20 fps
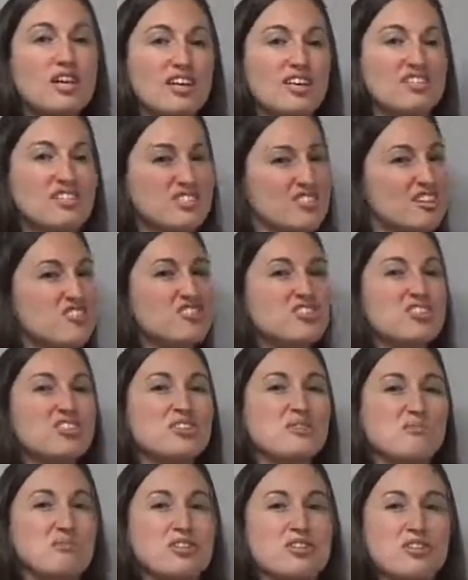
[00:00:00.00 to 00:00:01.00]
The central
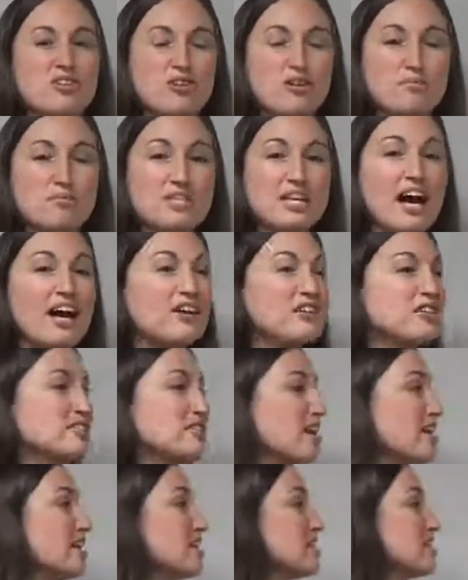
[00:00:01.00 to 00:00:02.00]
limit theorem
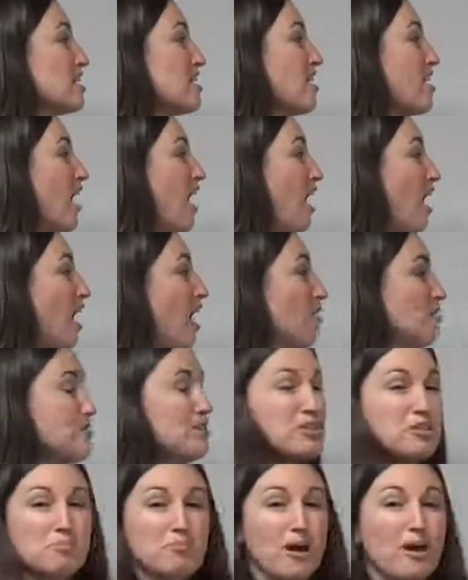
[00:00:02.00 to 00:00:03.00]
tells us
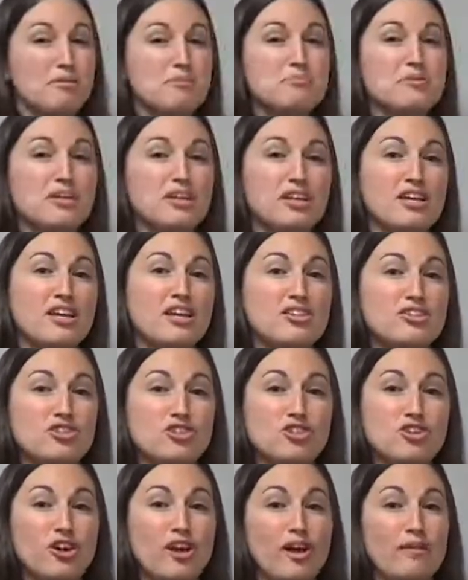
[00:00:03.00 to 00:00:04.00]
that the probability
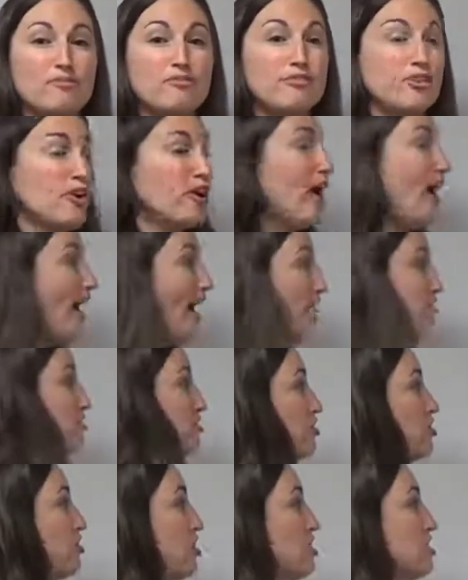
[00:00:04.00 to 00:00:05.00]
histogram for
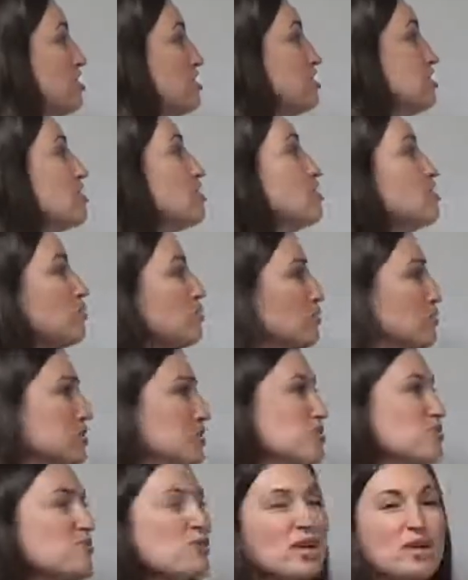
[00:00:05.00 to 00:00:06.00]
averages,
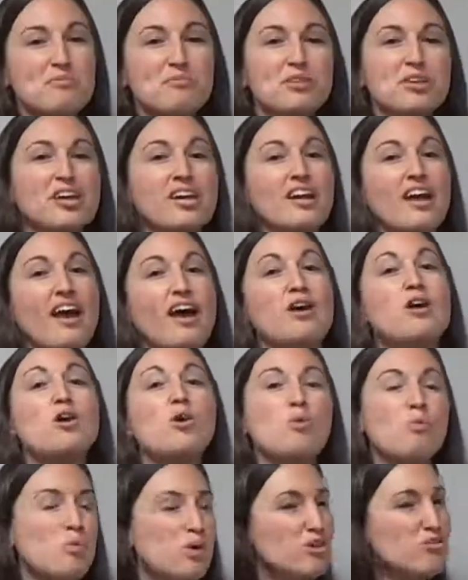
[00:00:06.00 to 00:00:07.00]
which is what I'm looking at,
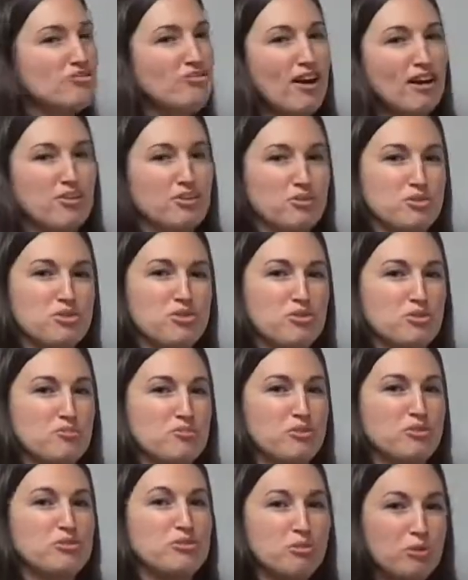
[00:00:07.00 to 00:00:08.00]
will follow the
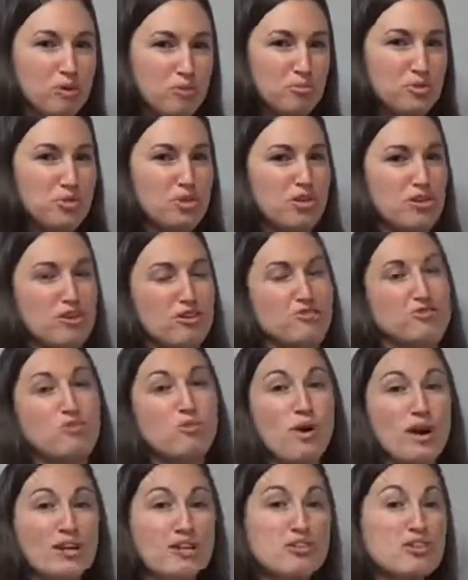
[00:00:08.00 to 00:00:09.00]
normal curve
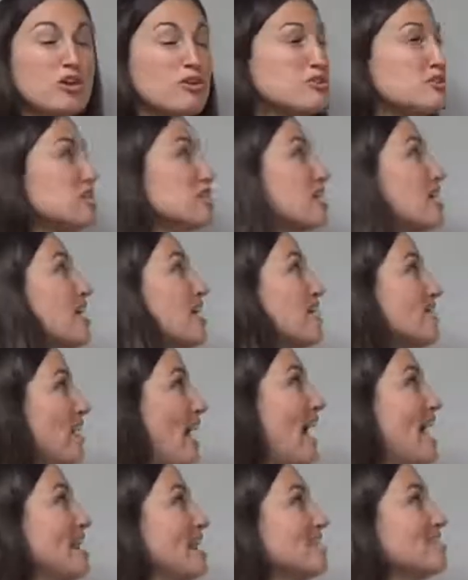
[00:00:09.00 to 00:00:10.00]
quite closely if
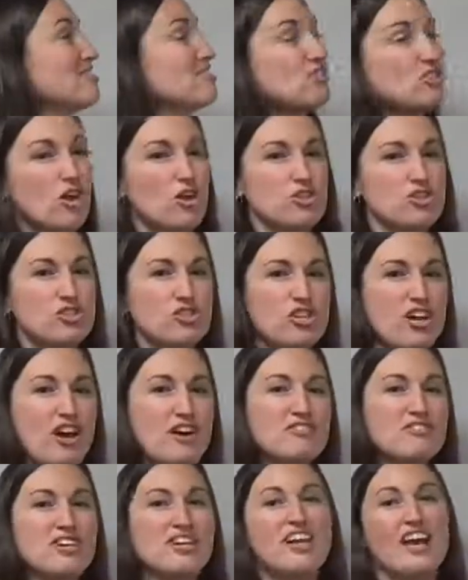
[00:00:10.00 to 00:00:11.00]
n is large
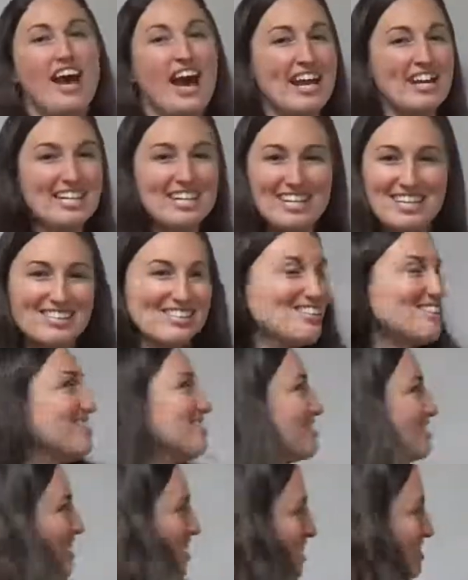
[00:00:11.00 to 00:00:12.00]
enough. And it is in
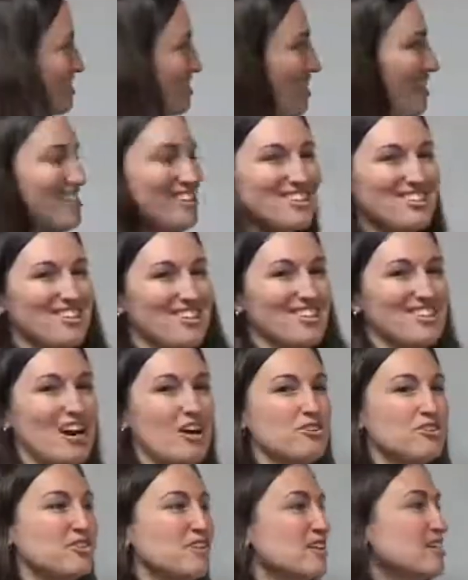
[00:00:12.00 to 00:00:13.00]
this case. N is
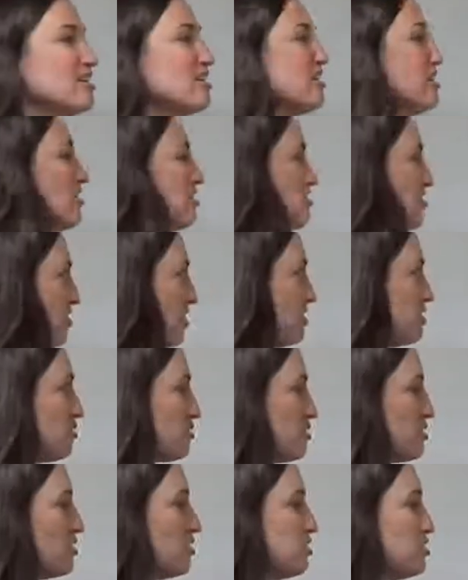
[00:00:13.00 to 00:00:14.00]
1,000. So
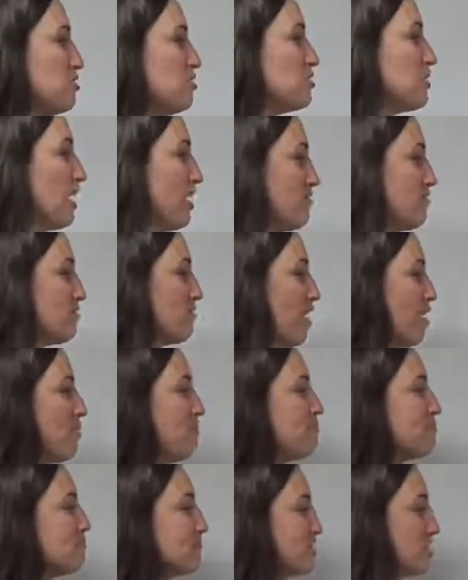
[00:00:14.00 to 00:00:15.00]
that's where the 2 came
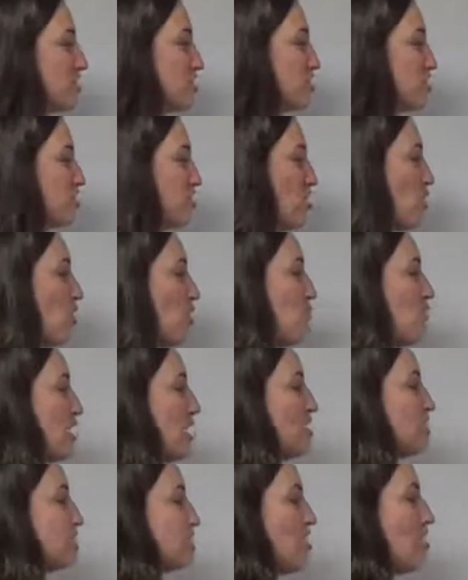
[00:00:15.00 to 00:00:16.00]
from. So
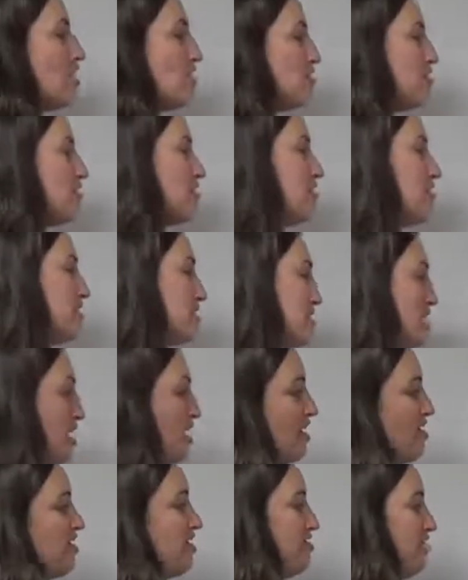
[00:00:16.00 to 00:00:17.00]
when I solve this,
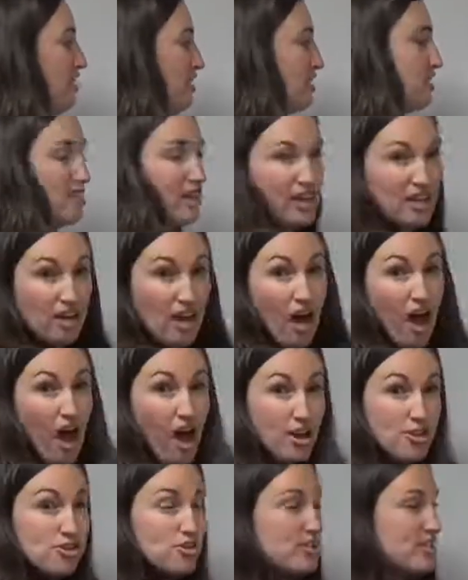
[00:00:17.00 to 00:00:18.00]
if I take
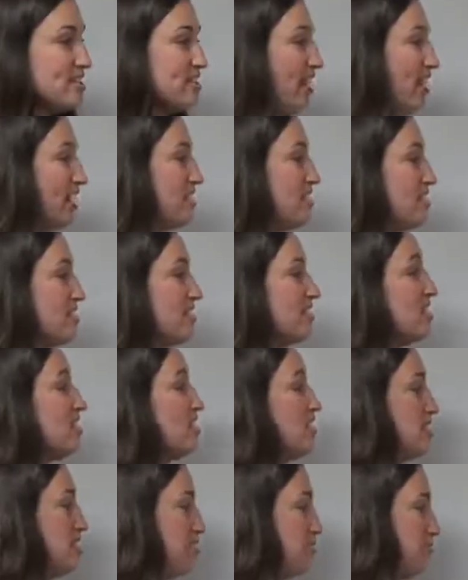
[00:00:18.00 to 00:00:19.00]
190
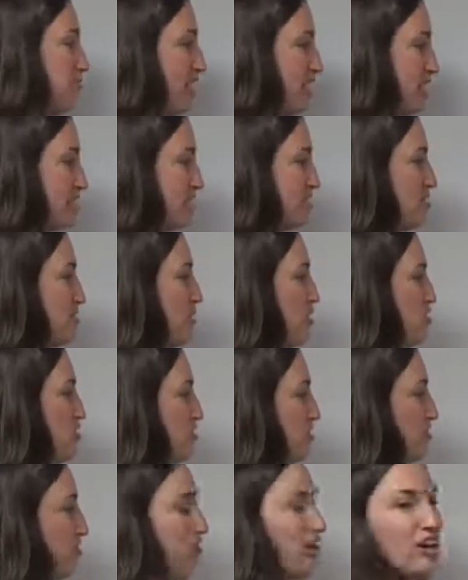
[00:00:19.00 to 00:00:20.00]
minus the
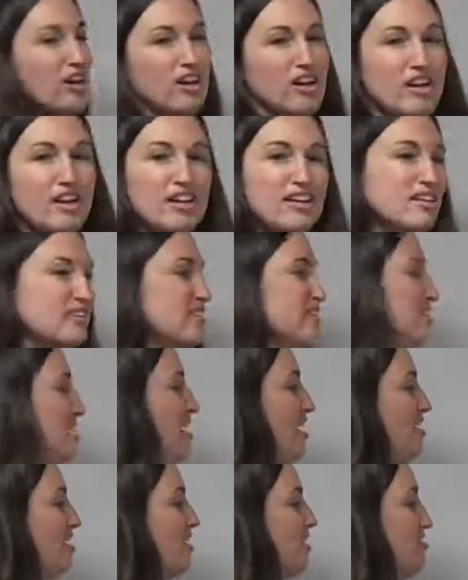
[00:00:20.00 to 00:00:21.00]
margin of error
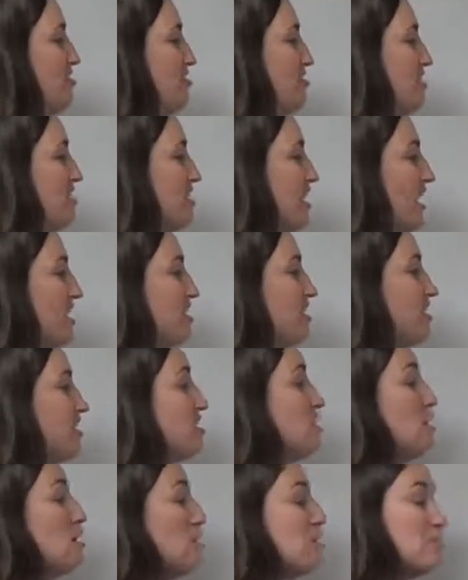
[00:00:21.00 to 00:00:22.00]
and
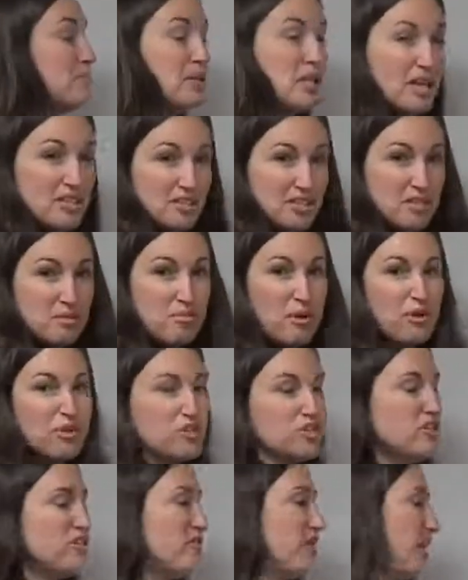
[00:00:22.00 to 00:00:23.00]
190 plus the
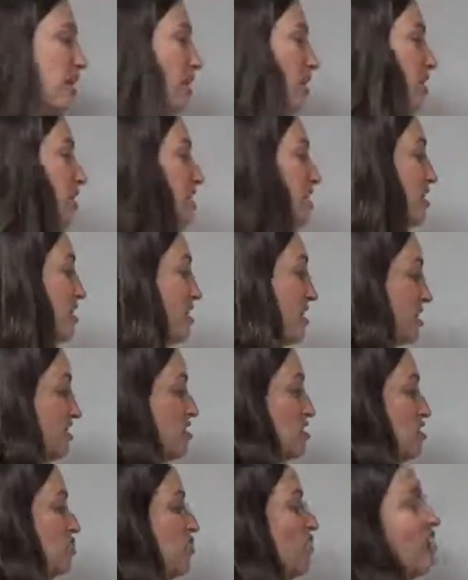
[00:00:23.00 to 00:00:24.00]
margin of error,
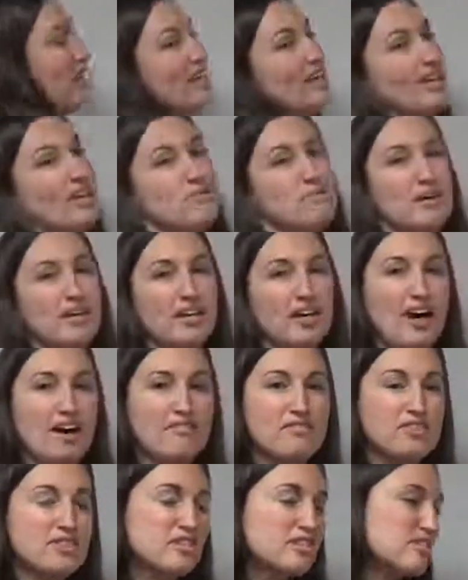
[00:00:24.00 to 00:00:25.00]
this is what I get. My
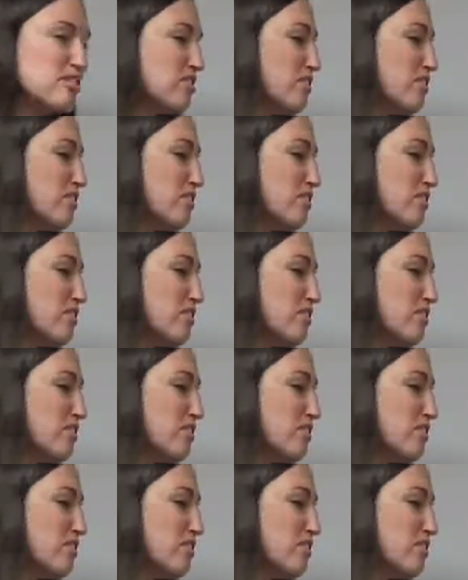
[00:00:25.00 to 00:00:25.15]
confidence